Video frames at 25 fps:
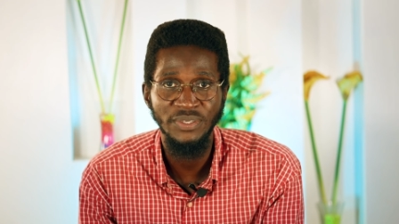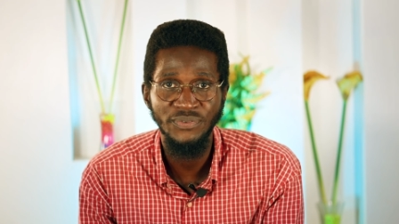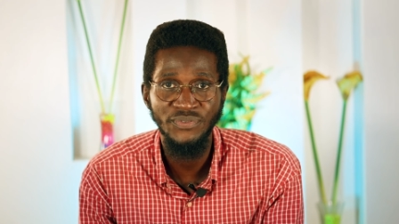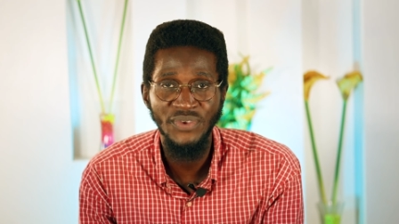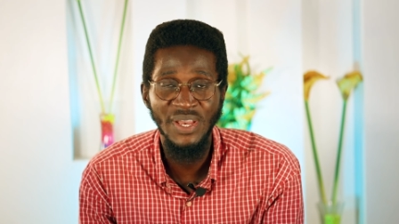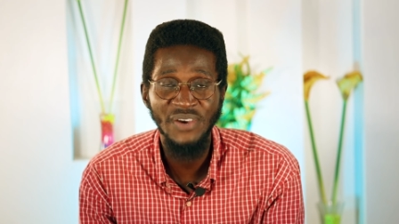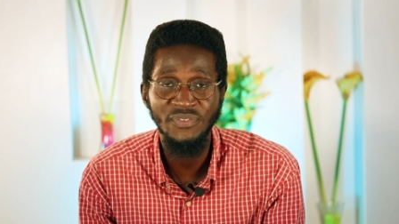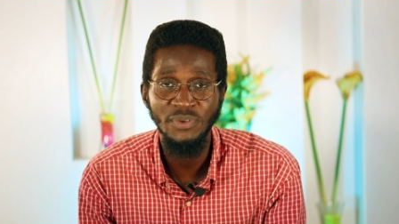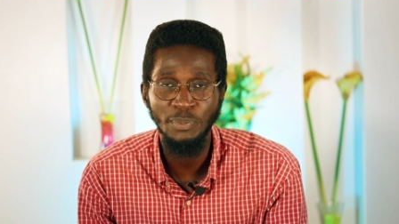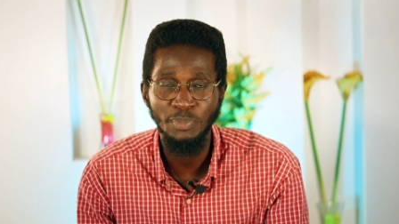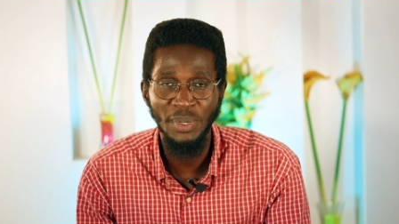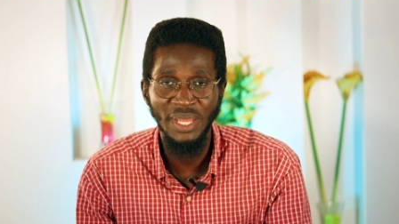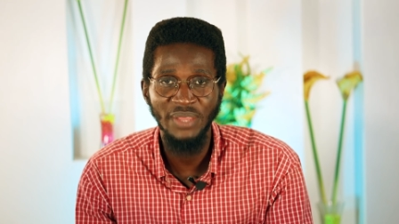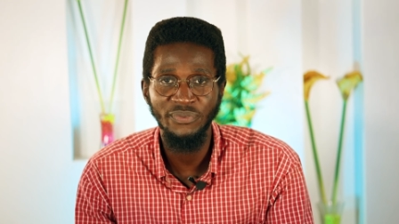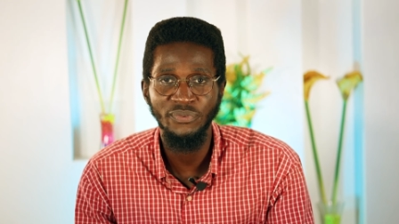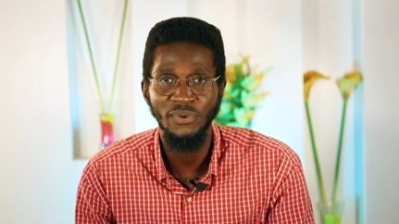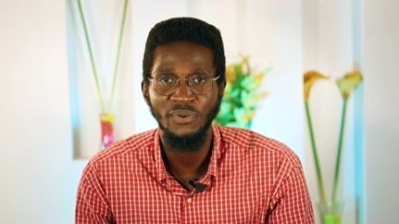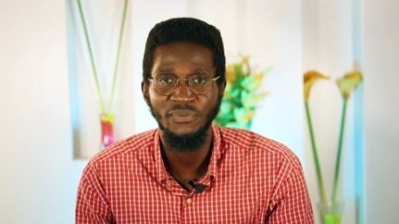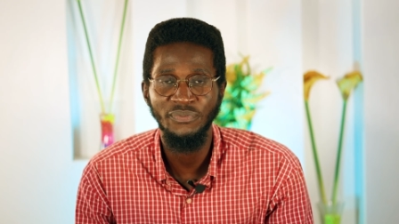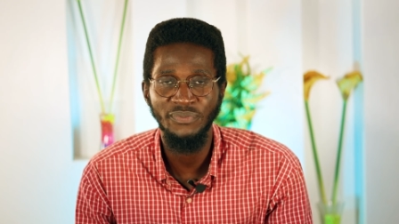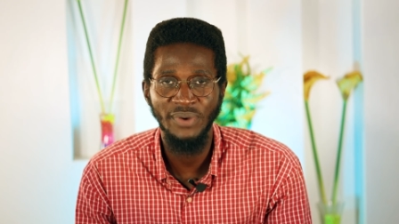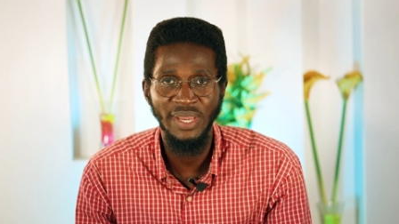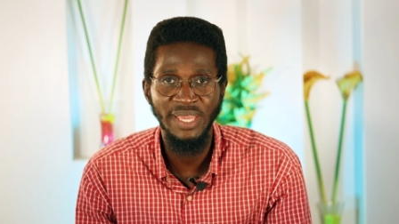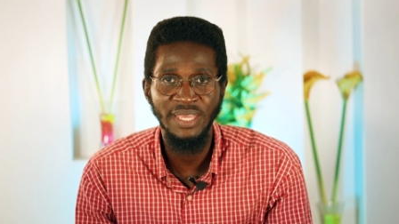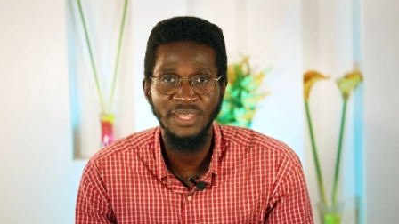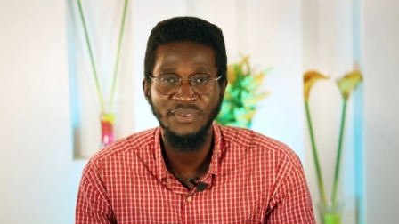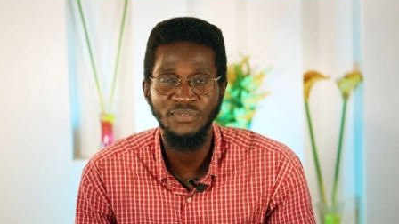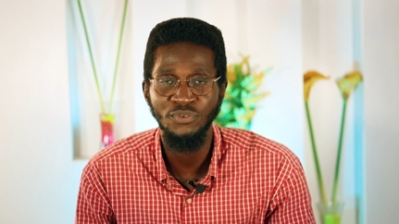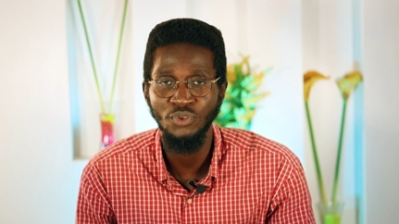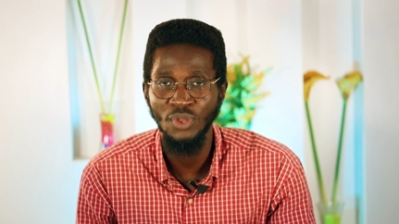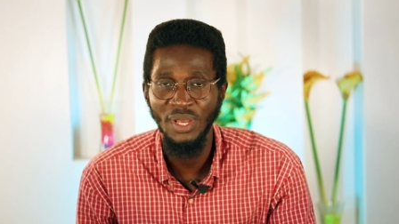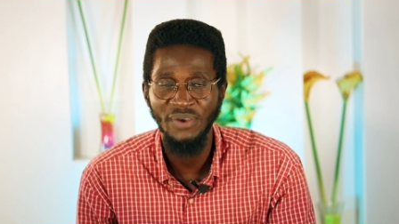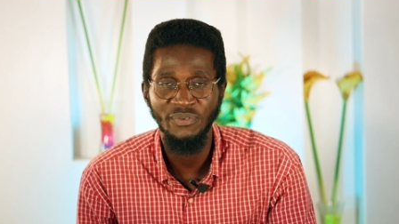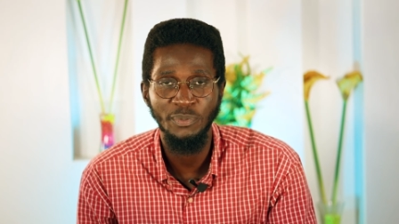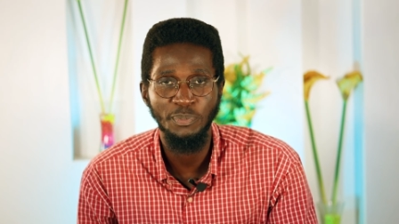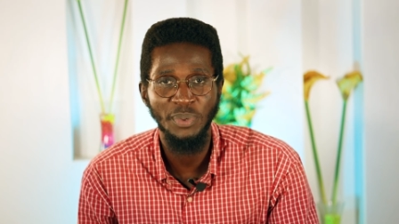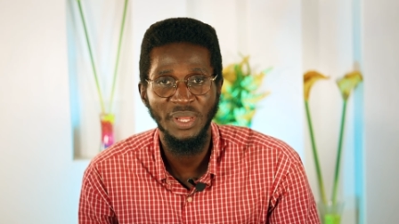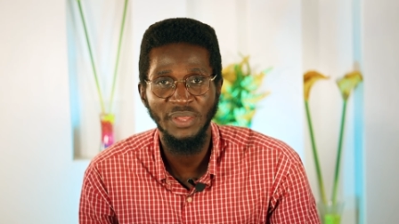If you have a platform, fine. If you
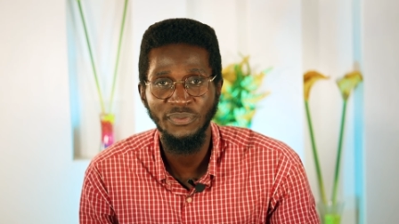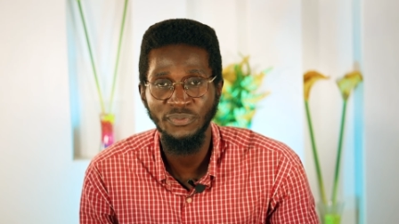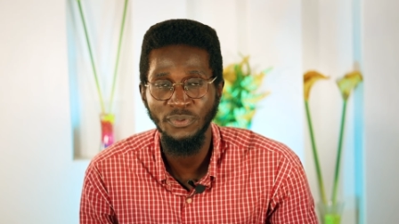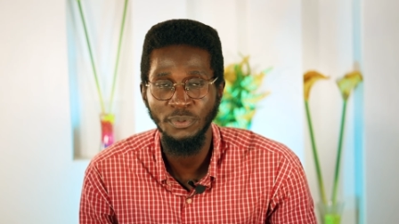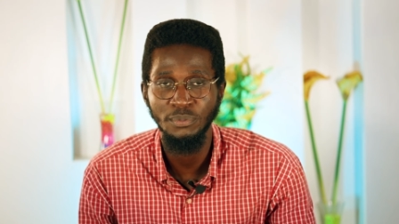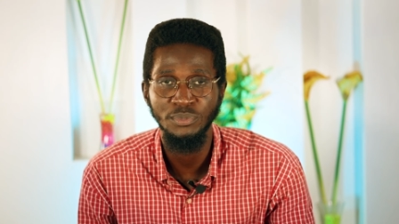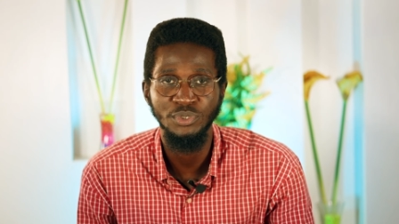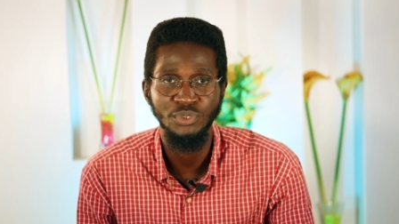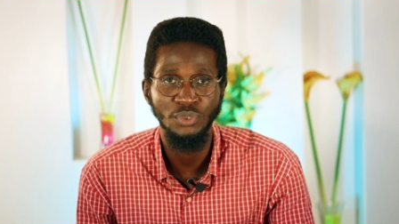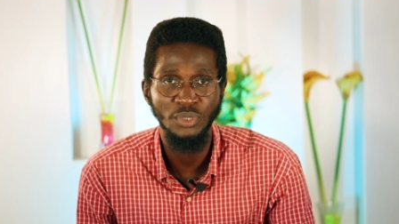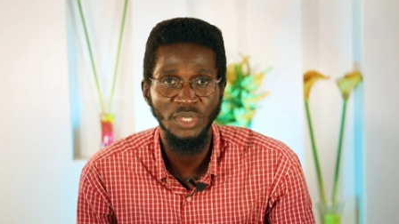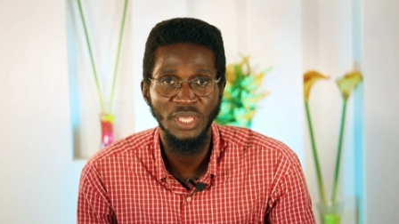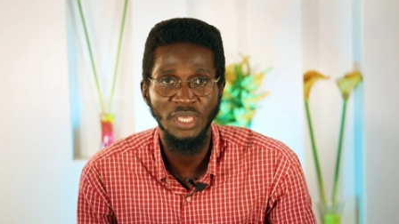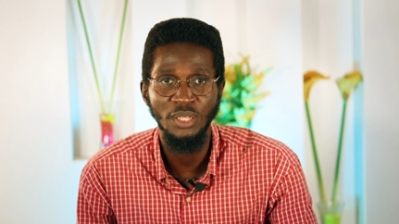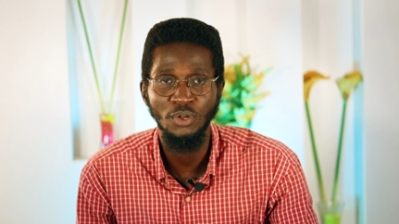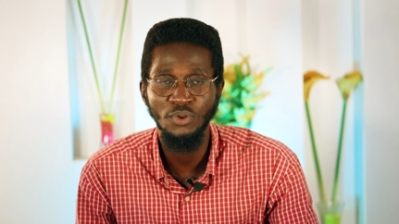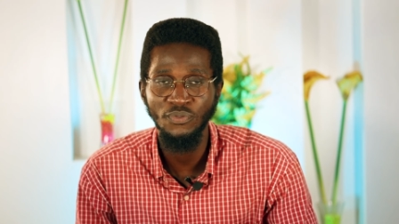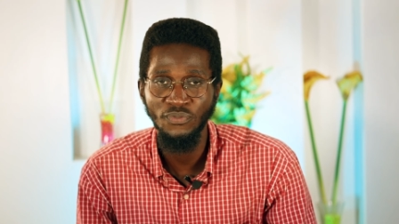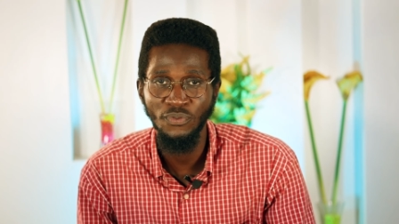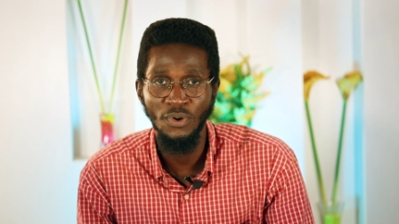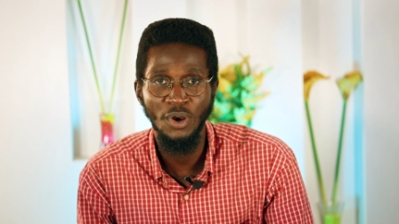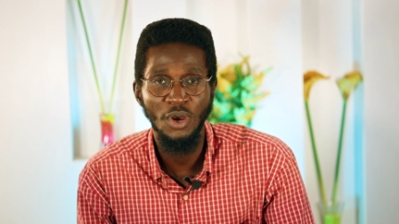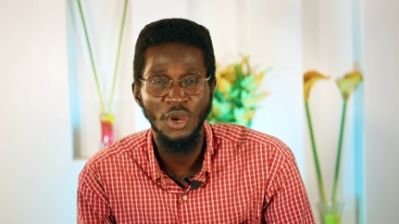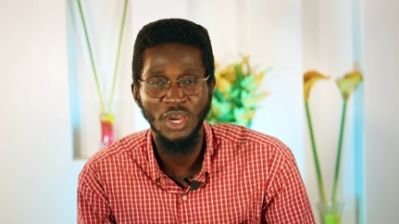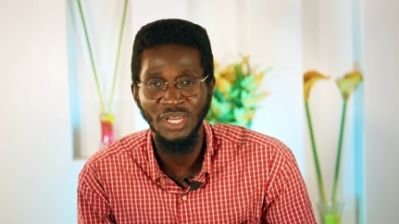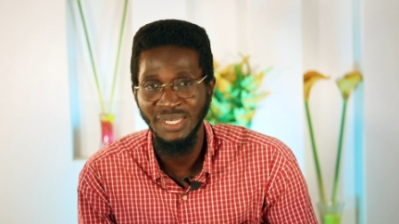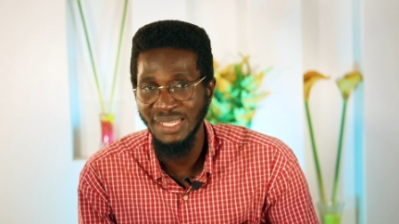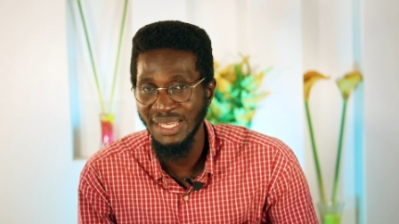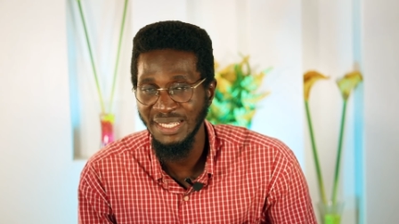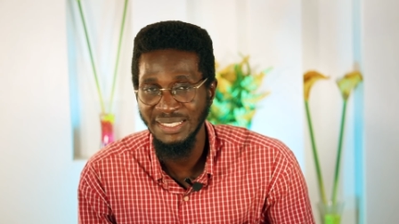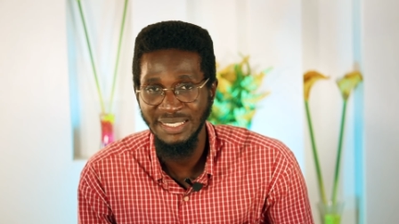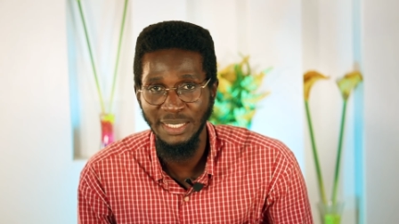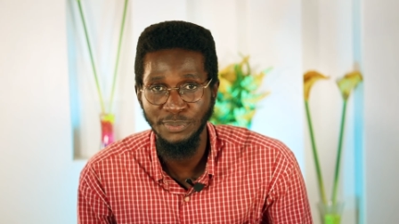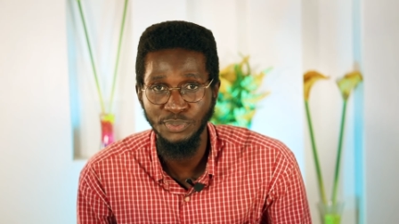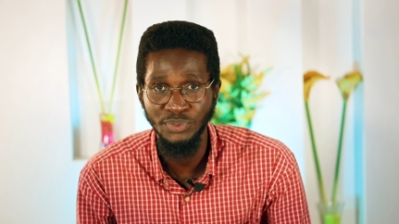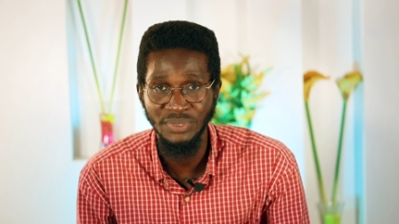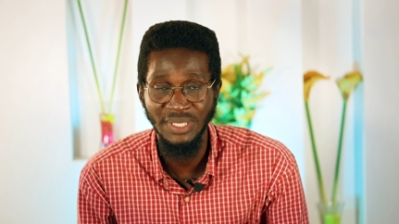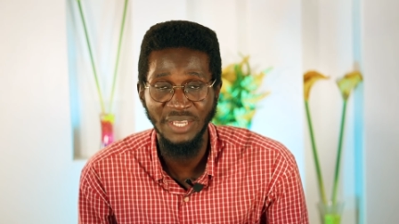don't have a platform, it's okay. Look for other
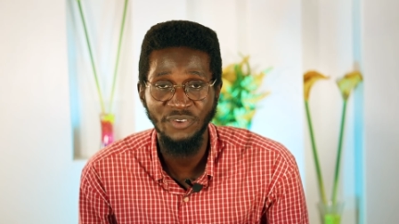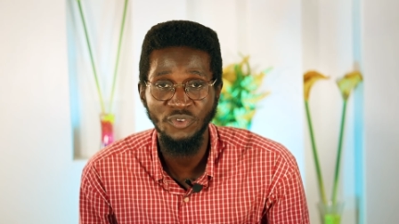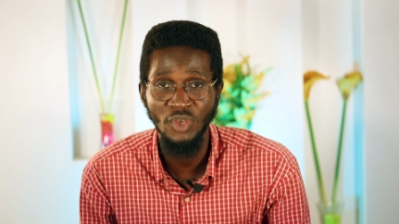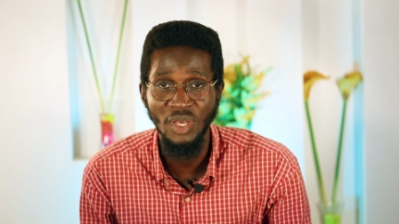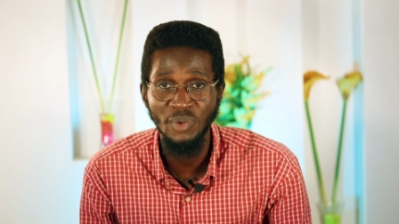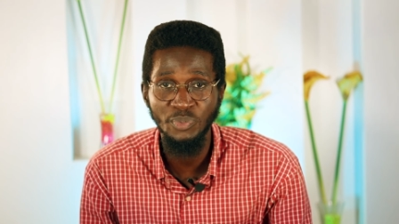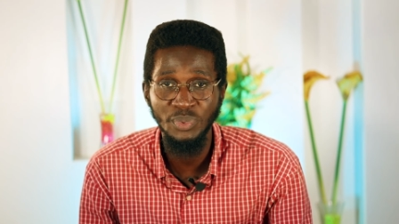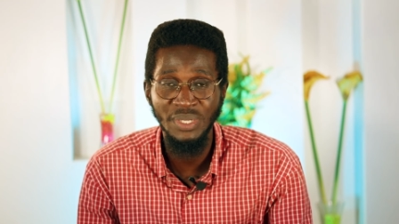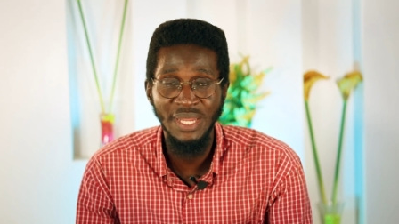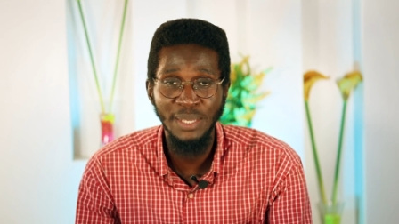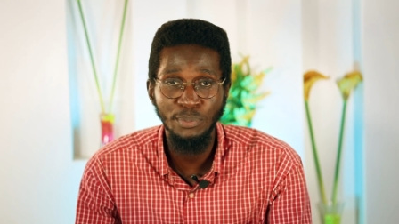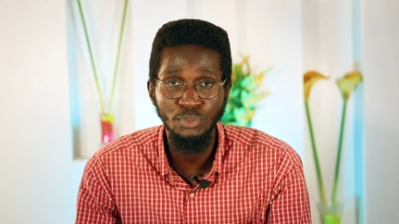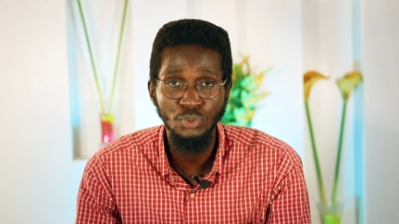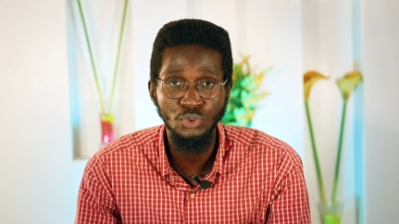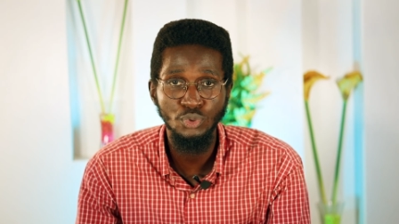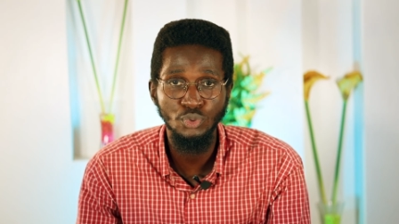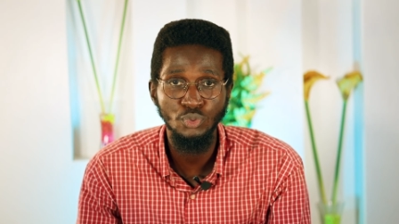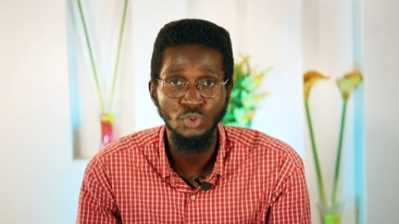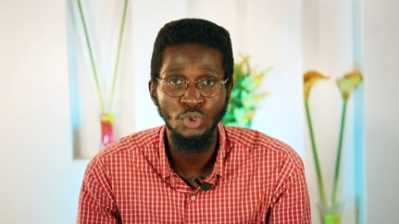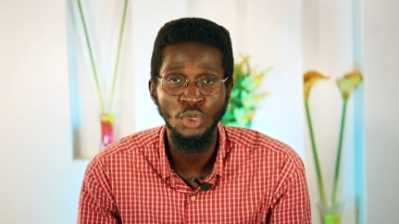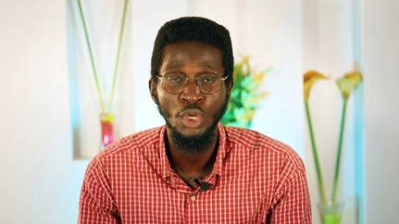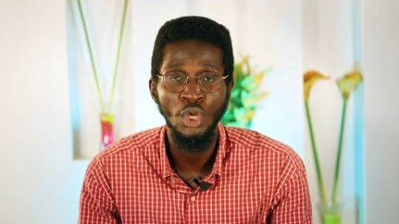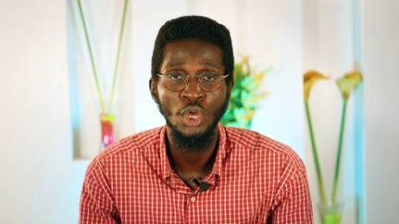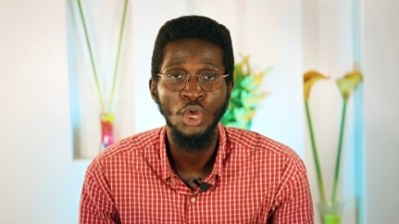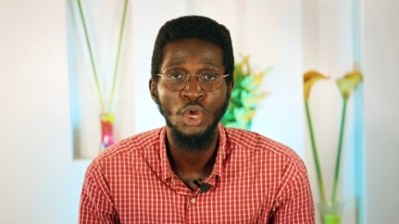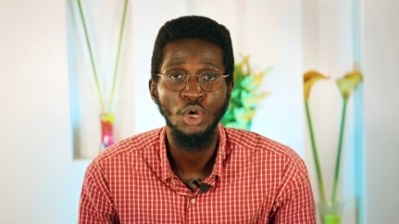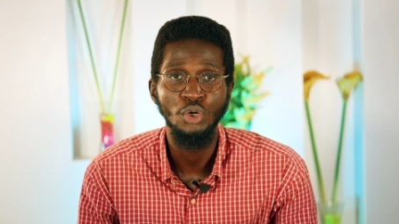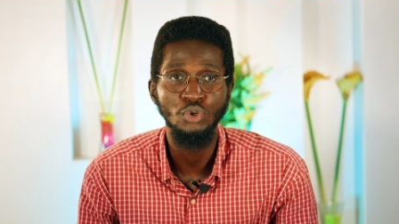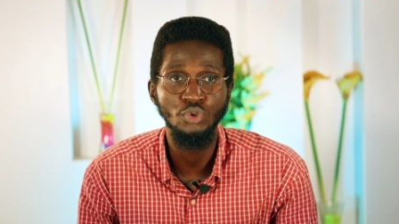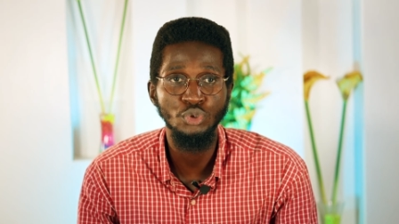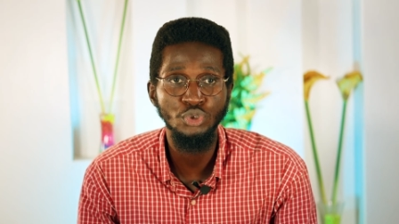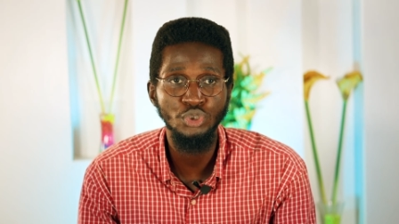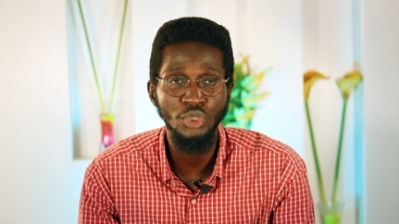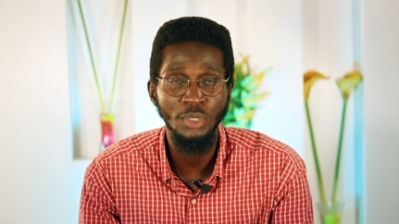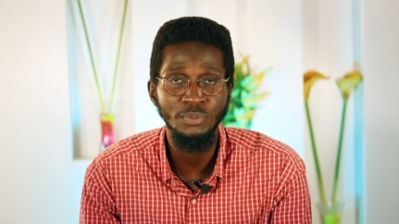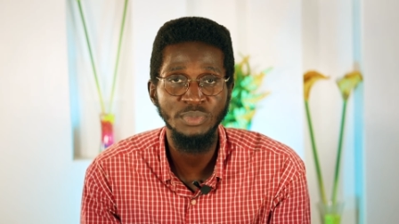examples that you have been able to do